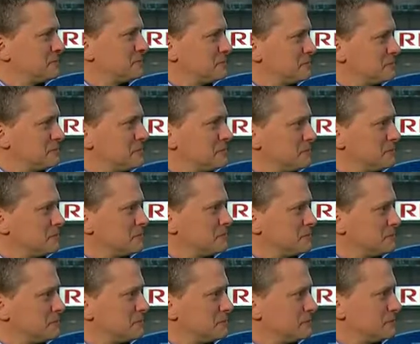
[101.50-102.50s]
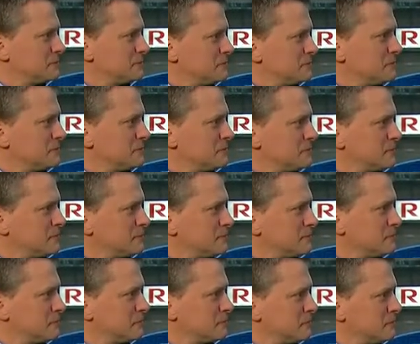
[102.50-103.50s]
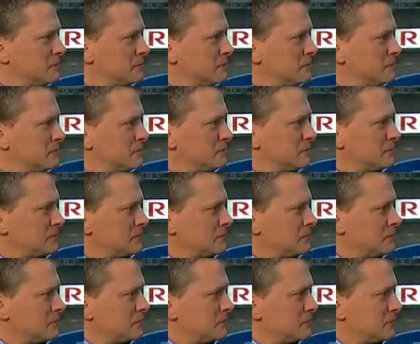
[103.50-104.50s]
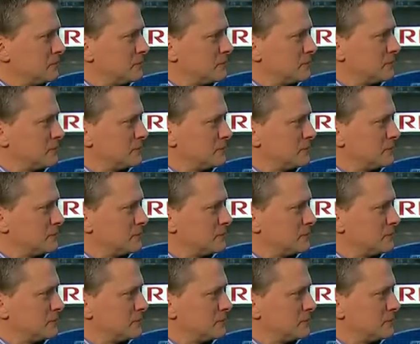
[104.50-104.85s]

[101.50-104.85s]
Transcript: The person shown says nothing.